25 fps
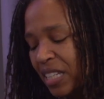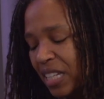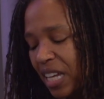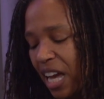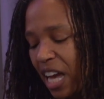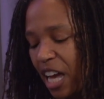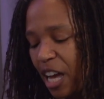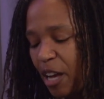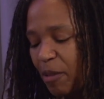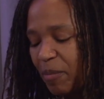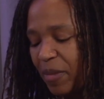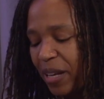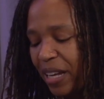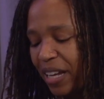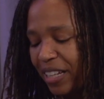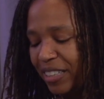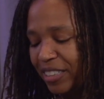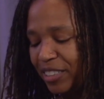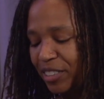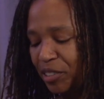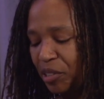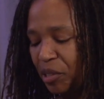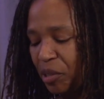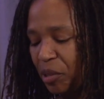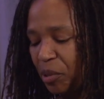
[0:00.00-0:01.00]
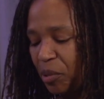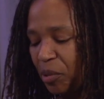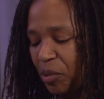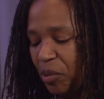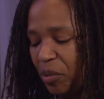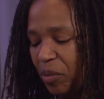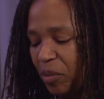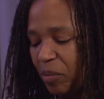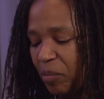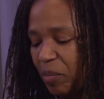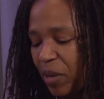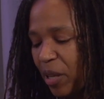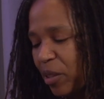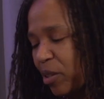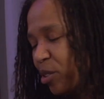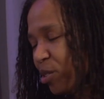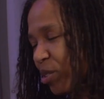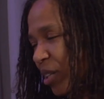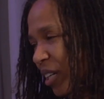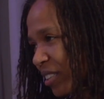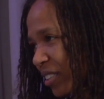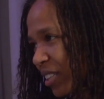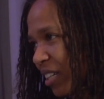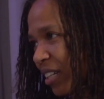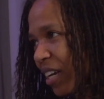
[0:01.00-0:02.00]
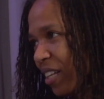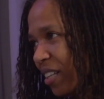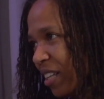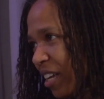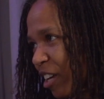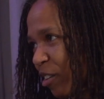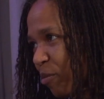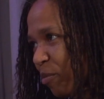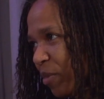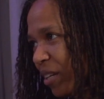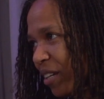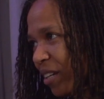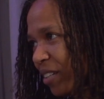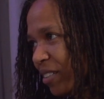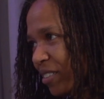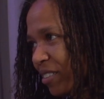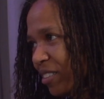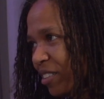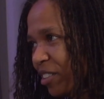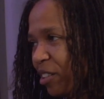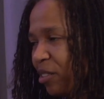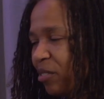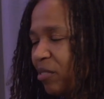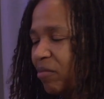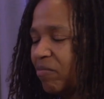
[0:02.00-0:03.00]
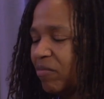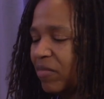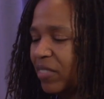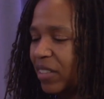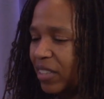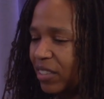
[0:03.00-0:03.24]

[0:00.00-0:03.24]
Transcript: And so methotrexate I like because, you know,